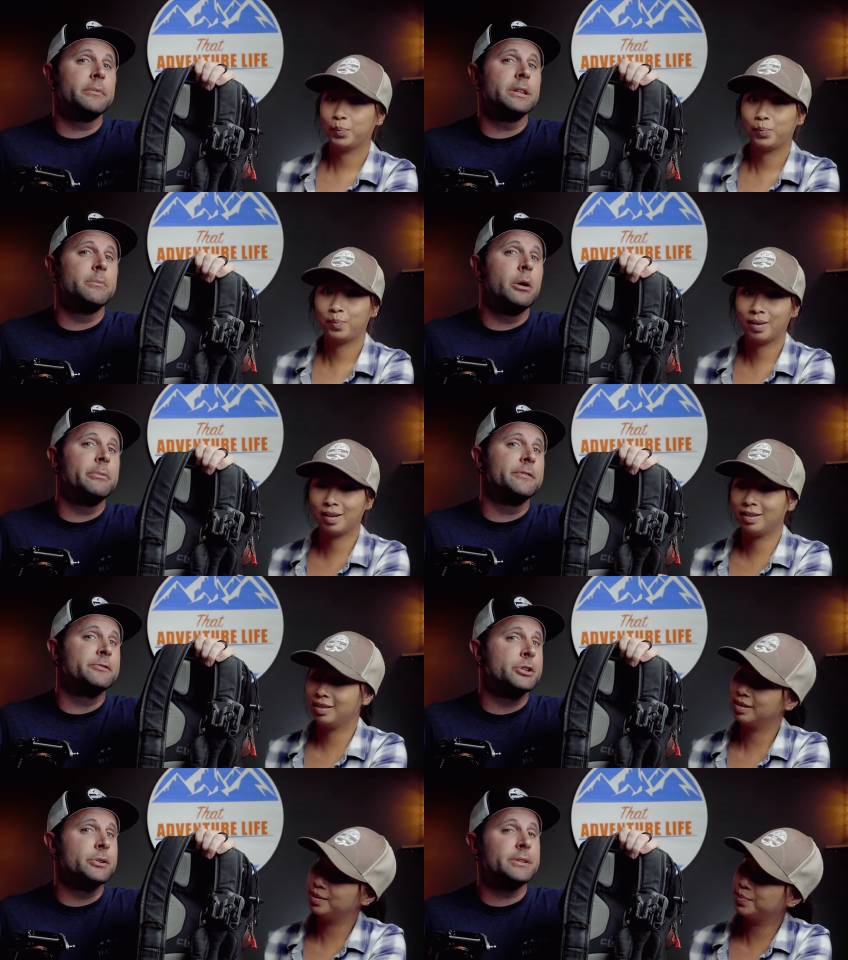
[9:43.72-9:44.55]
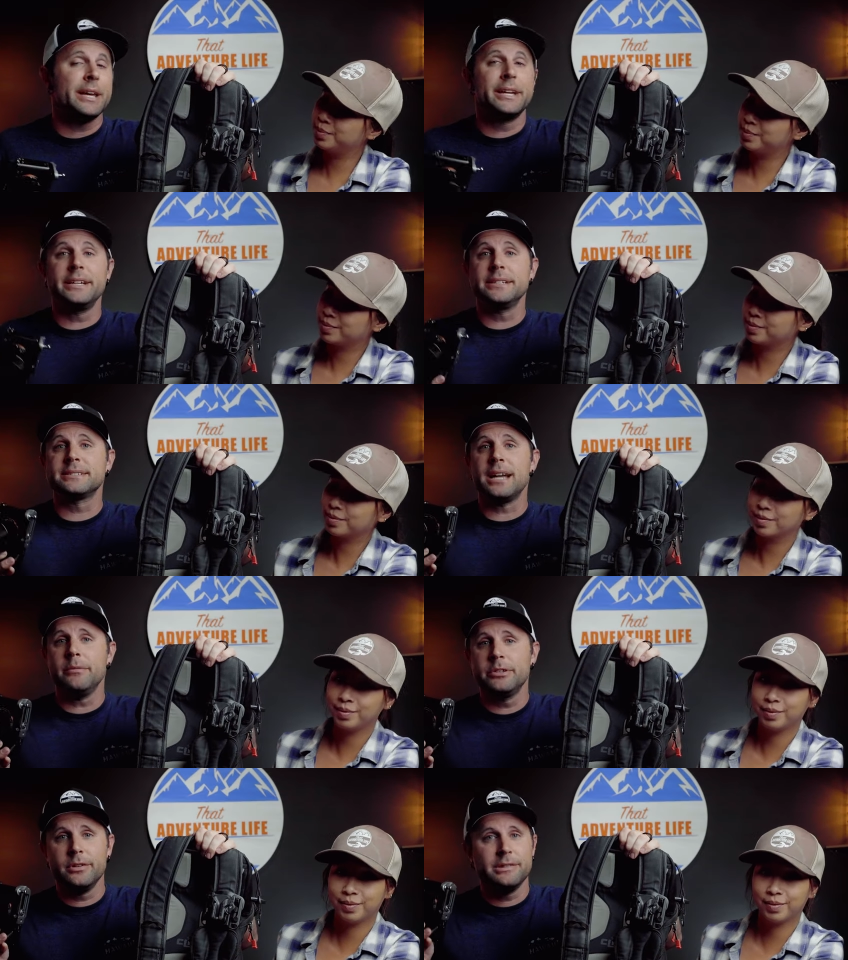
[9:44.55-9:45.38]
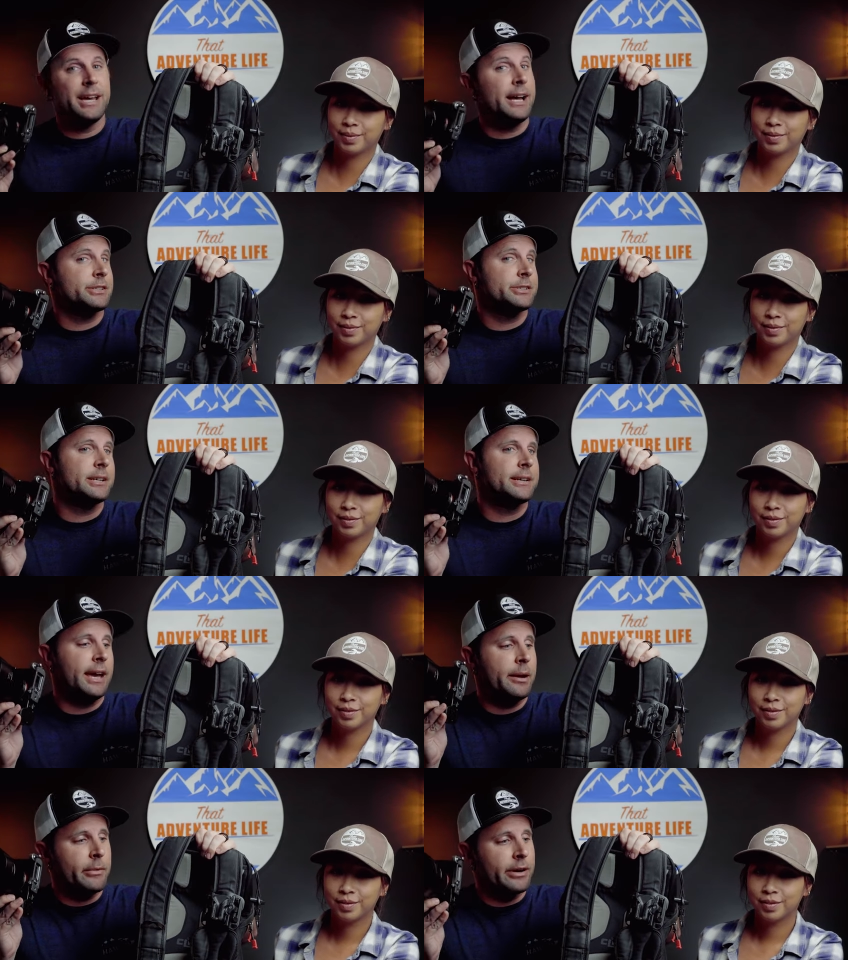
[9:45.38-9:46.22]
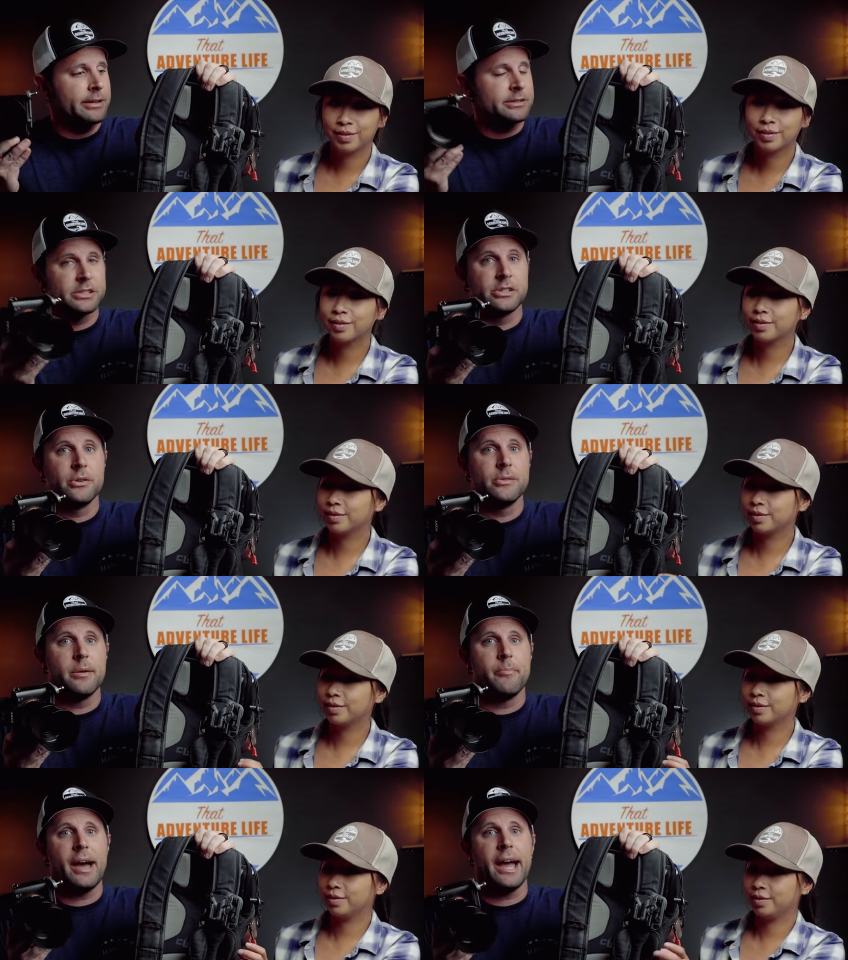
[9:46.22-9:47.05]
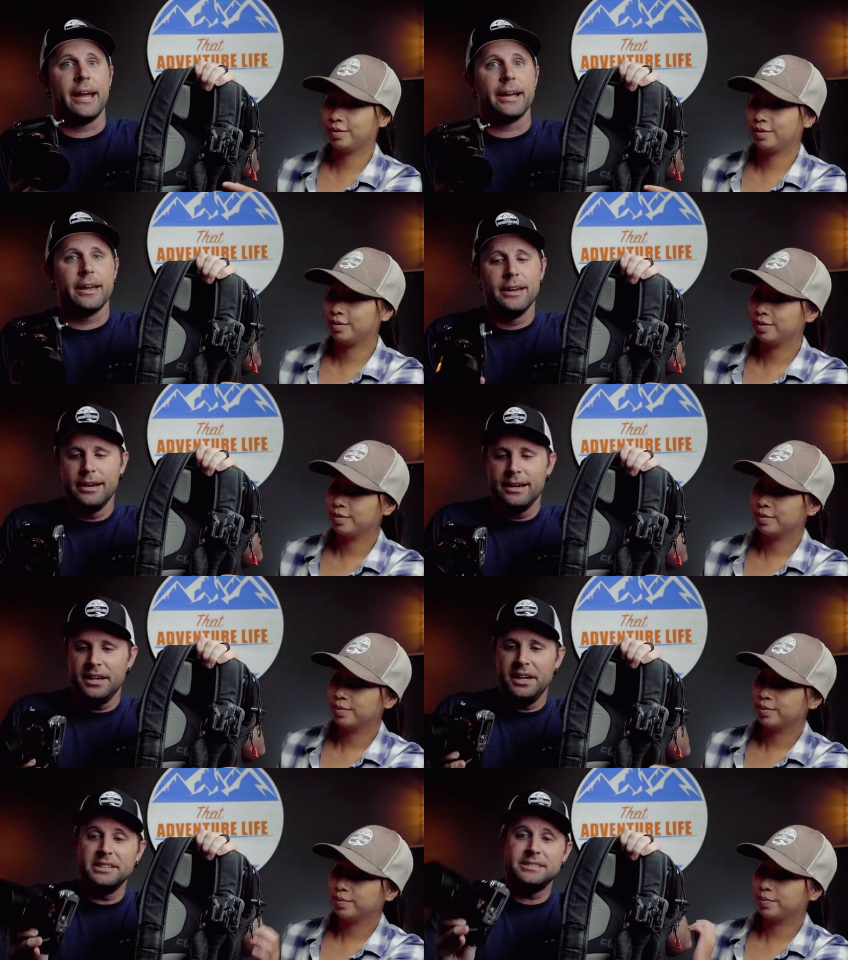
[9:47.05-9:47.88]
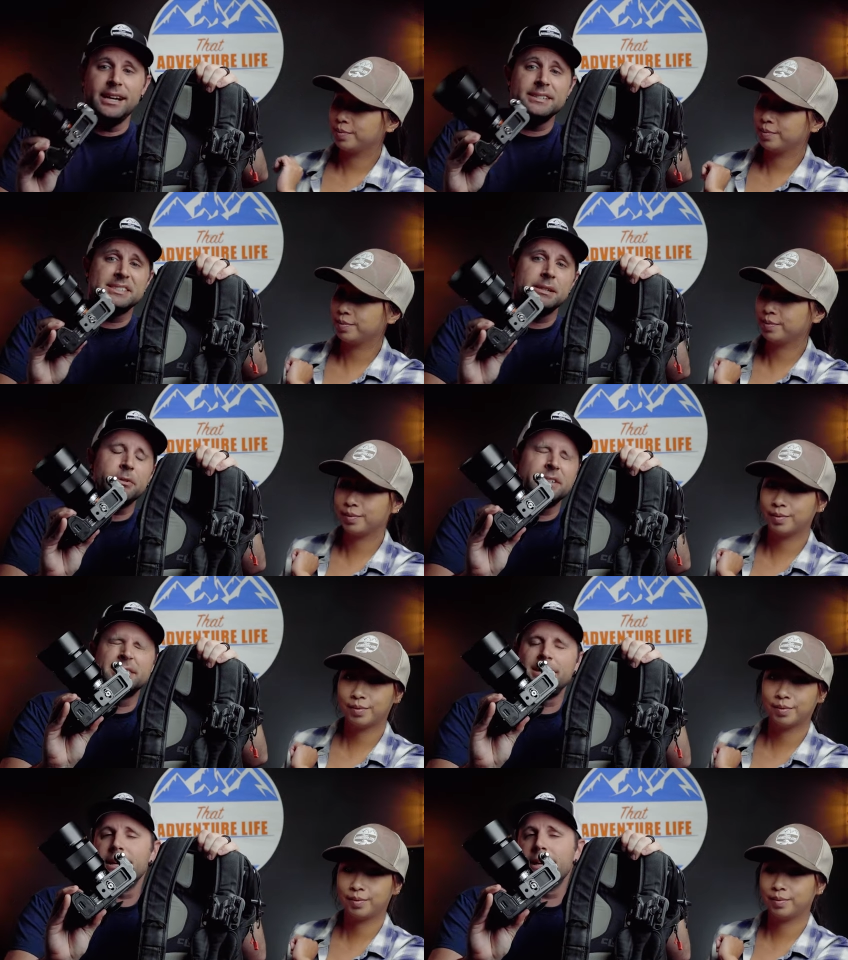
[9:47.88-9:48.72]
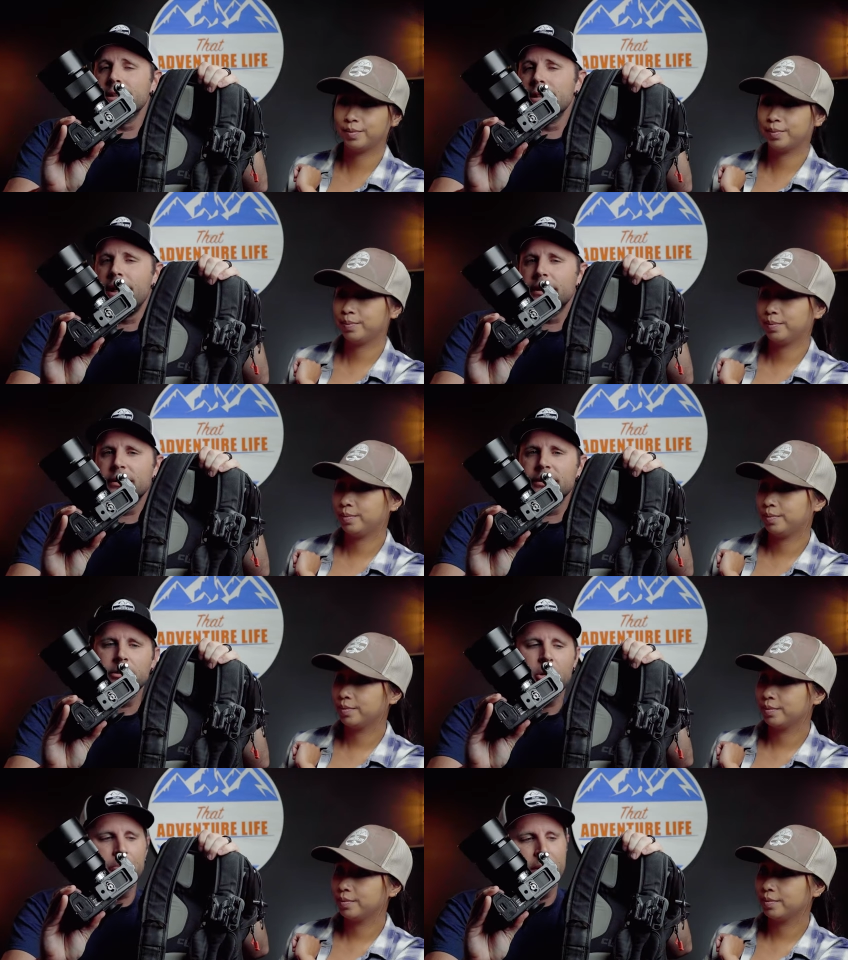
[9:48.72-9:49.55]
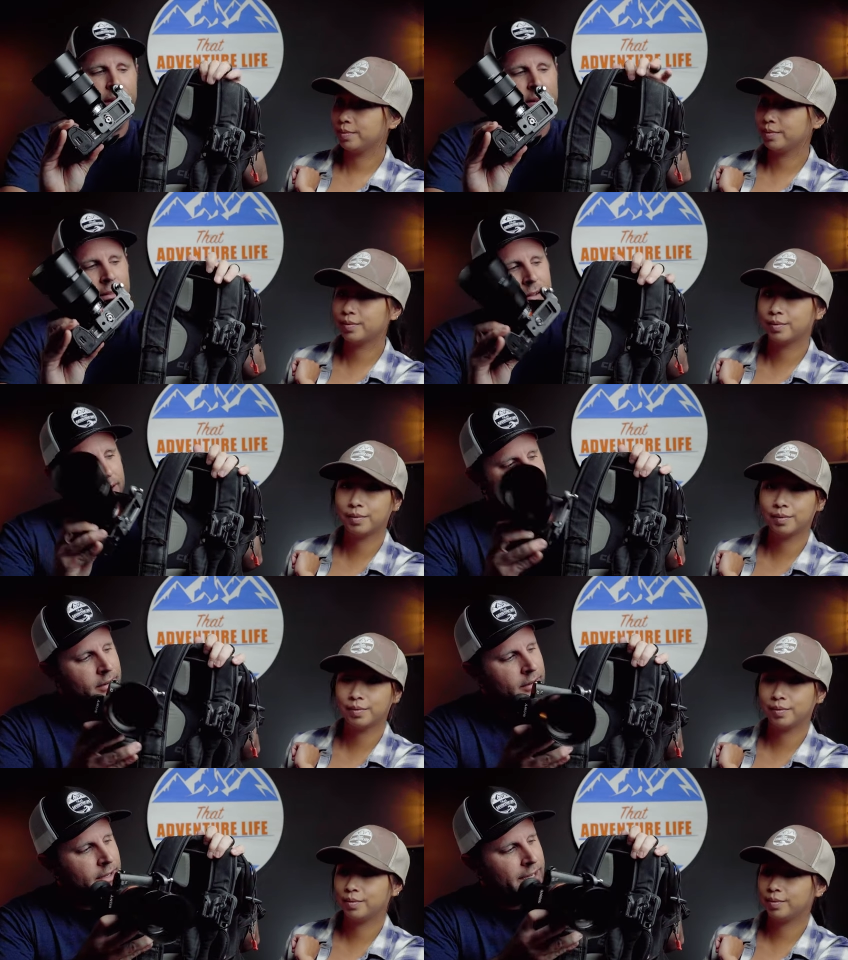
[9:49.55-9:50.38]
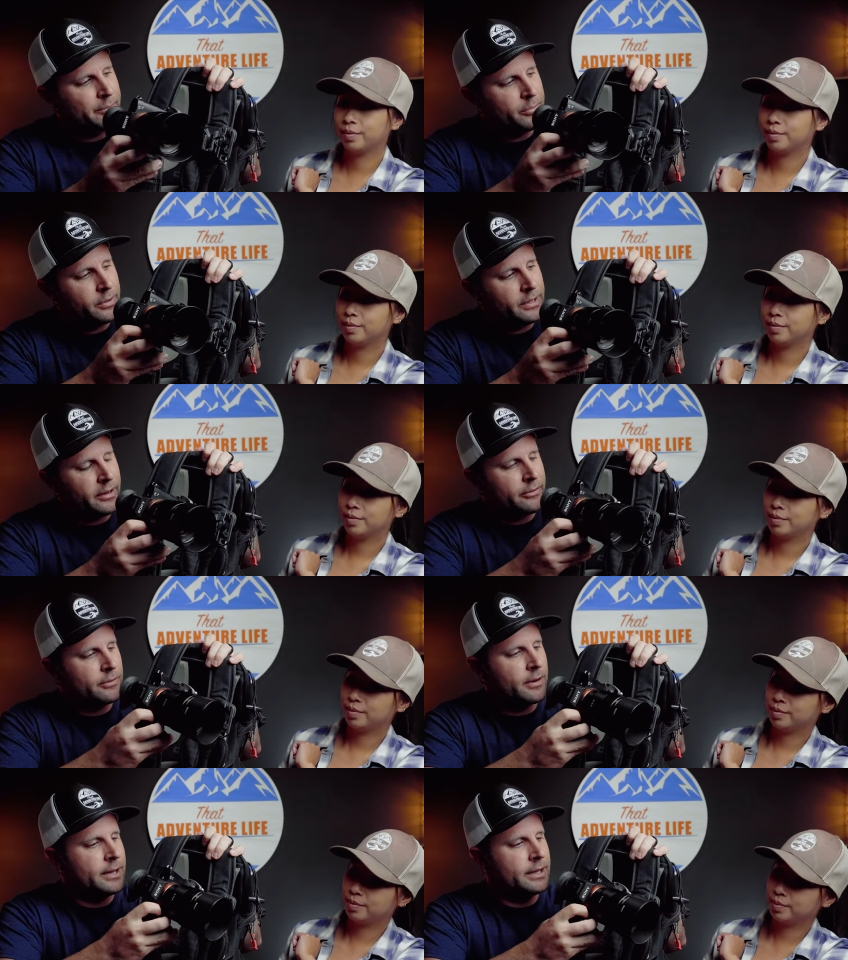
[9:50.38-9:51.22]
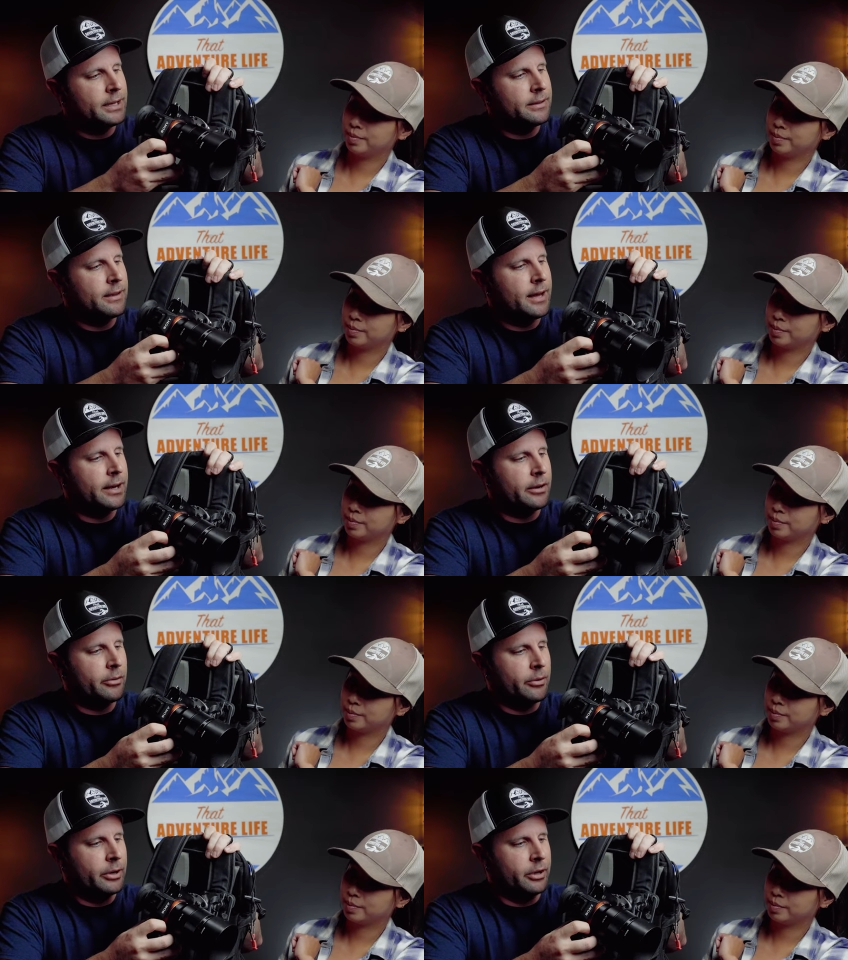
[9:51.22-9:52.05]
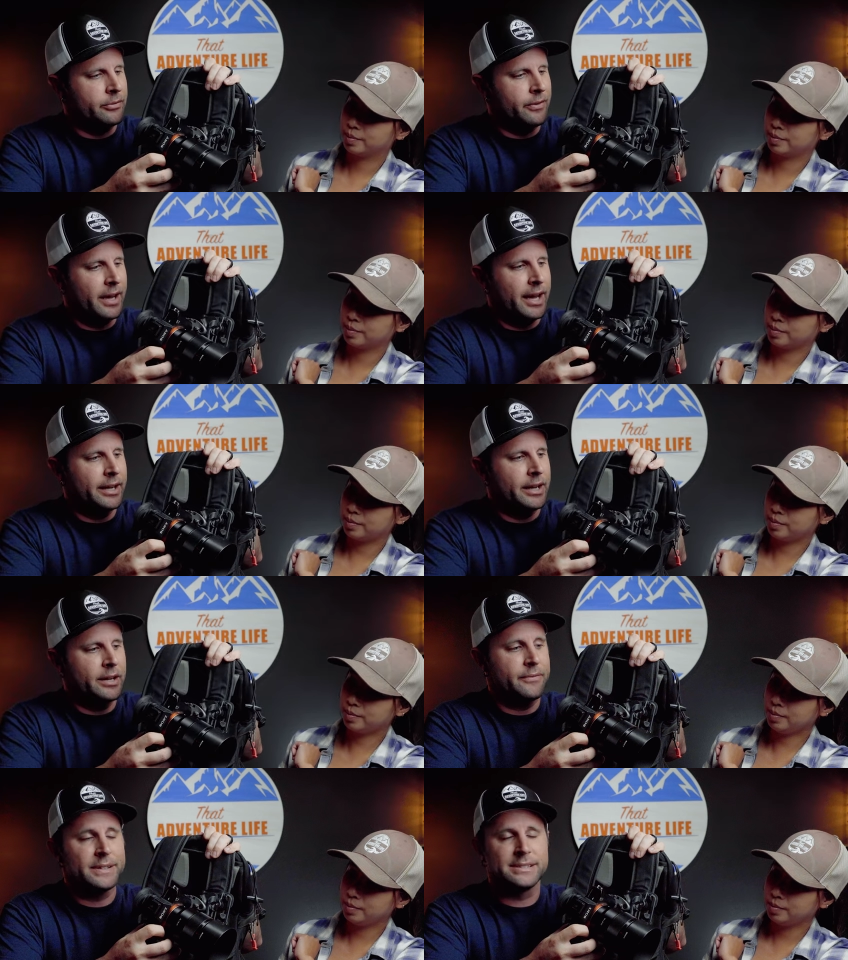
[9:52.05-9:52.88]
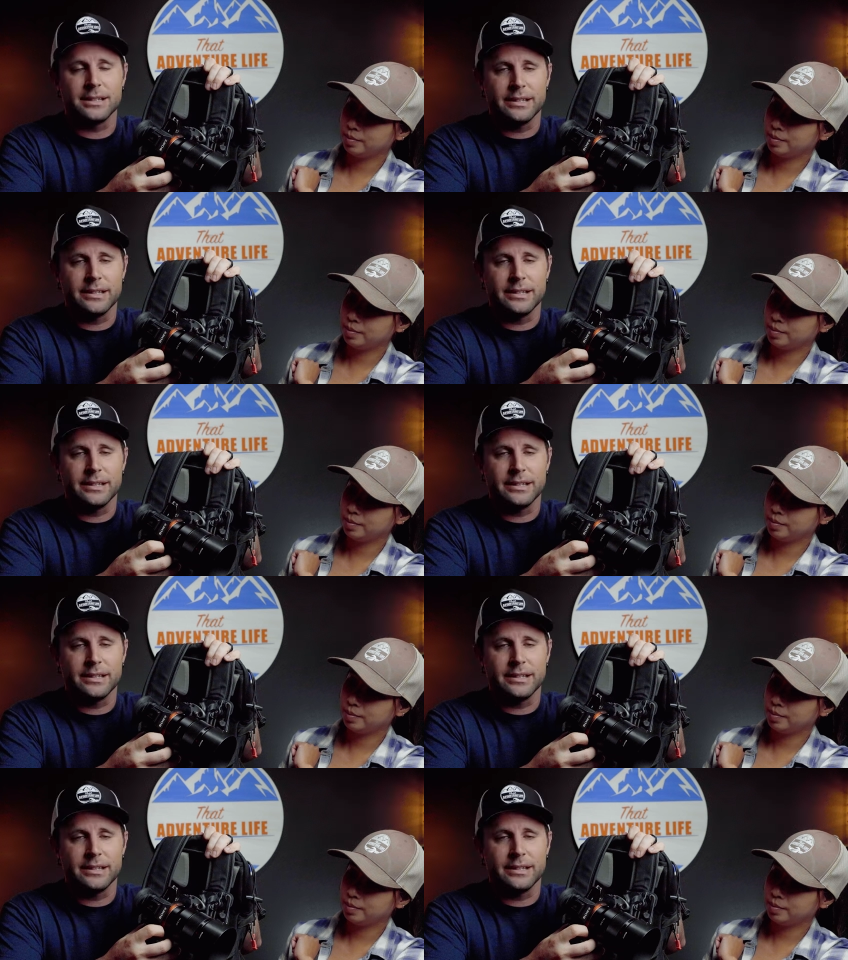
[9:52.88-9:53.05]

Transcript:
Speaker 1: to the moment of truth, and it is time to attach the camera to the bag. It's as simple as taking that little pin there and putting it right in that groove. And if it's